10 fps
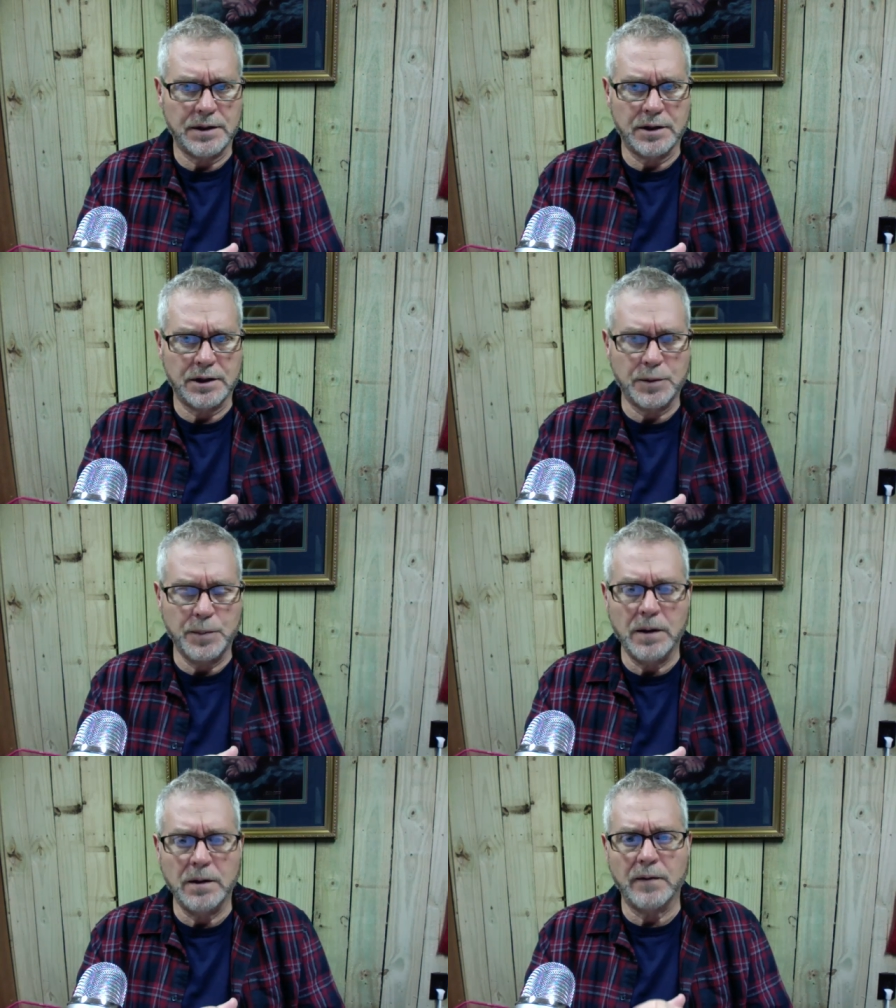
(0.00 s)
the
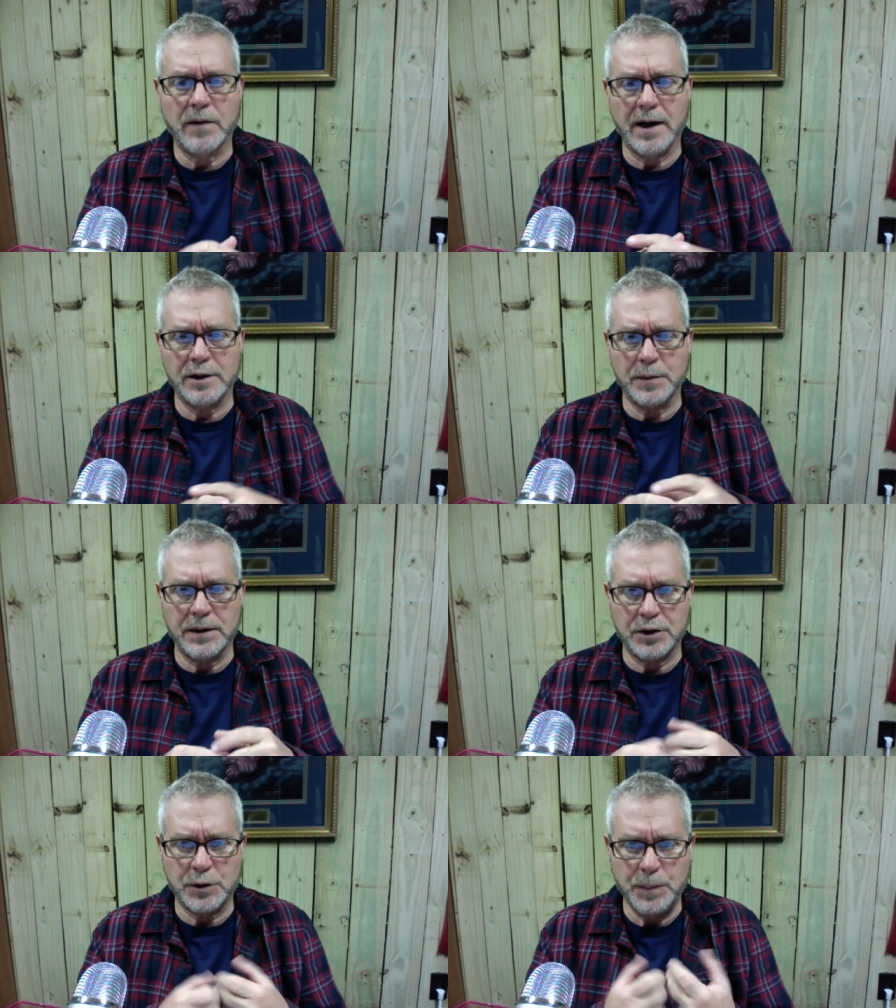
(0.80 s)
Spirit of God has
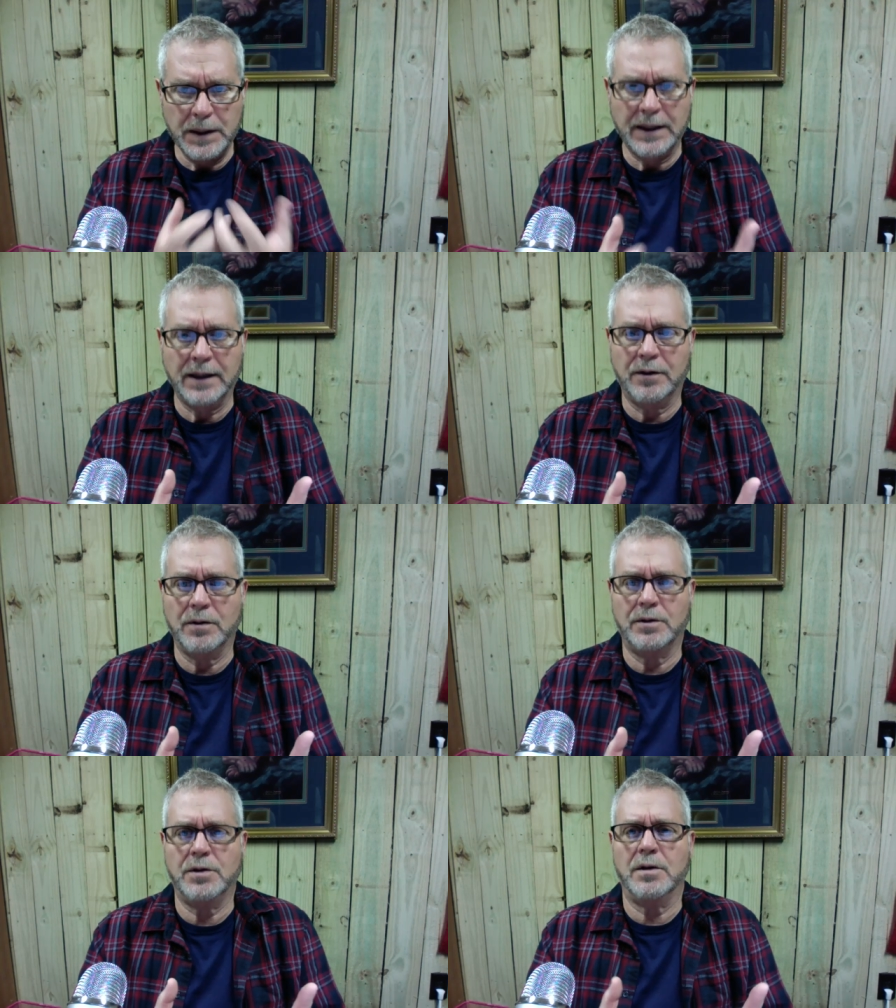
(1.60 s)
been speaking
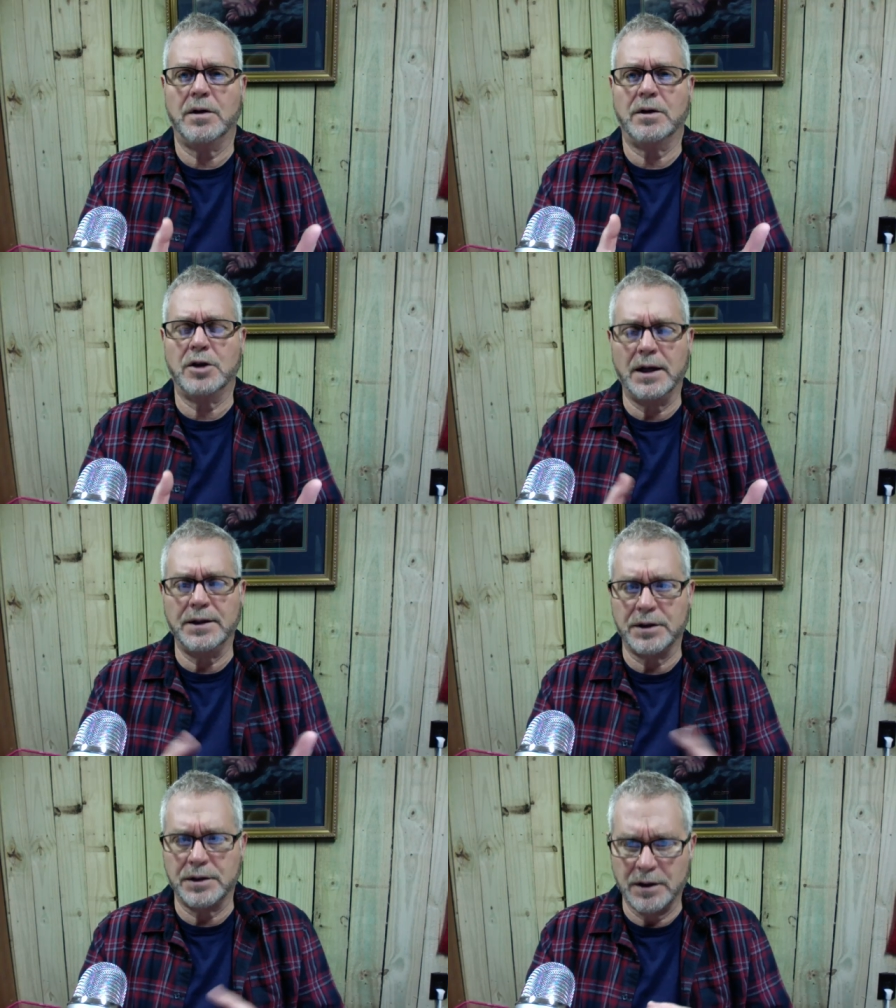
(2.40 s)
to their
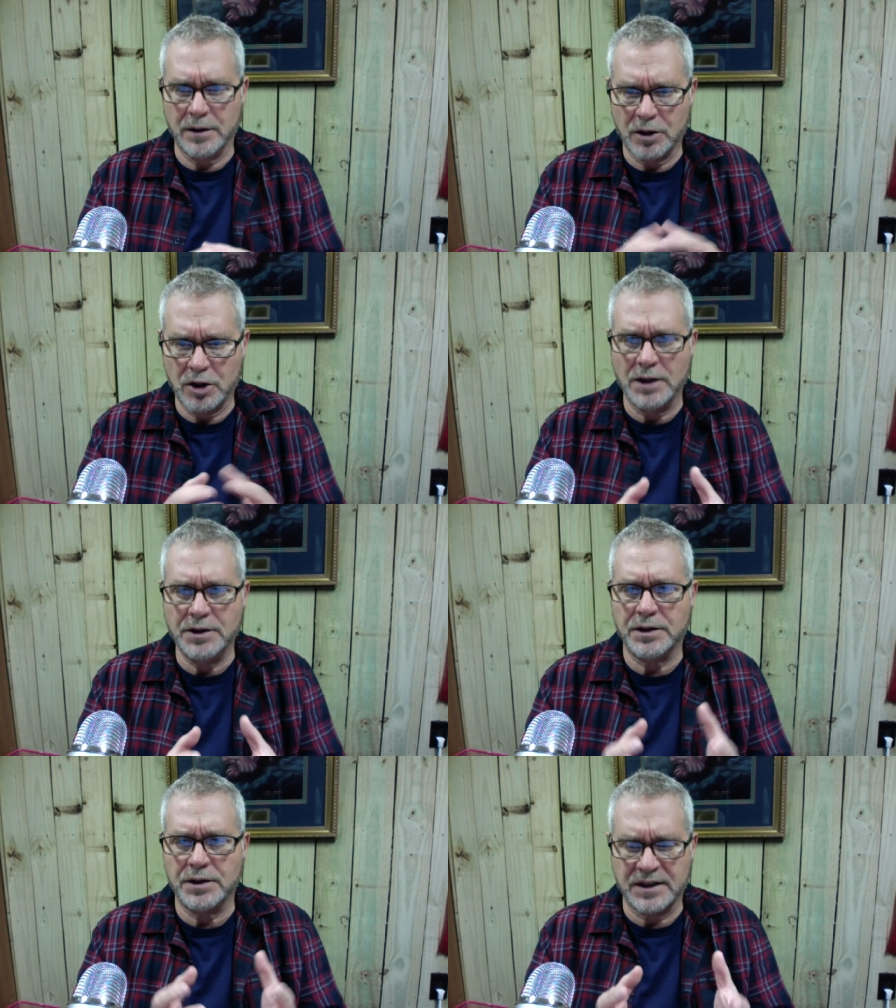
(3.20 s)
conscience and their
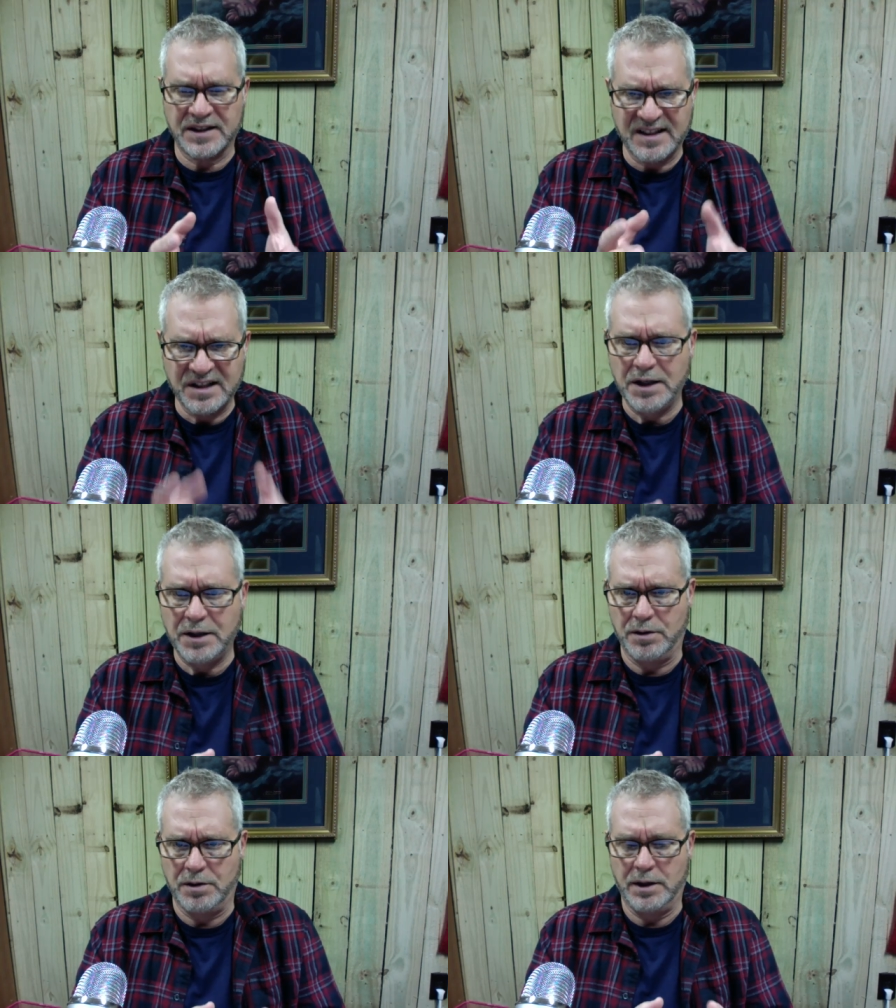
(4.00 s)
conscience is
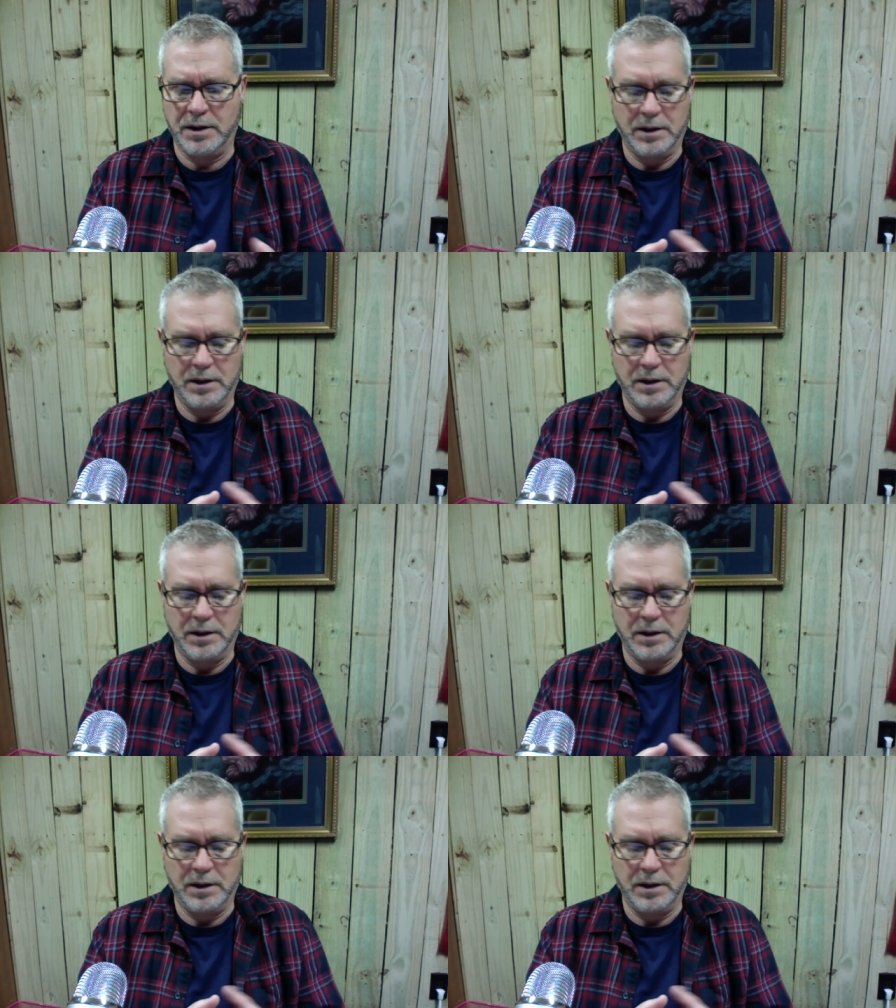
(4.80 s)
seared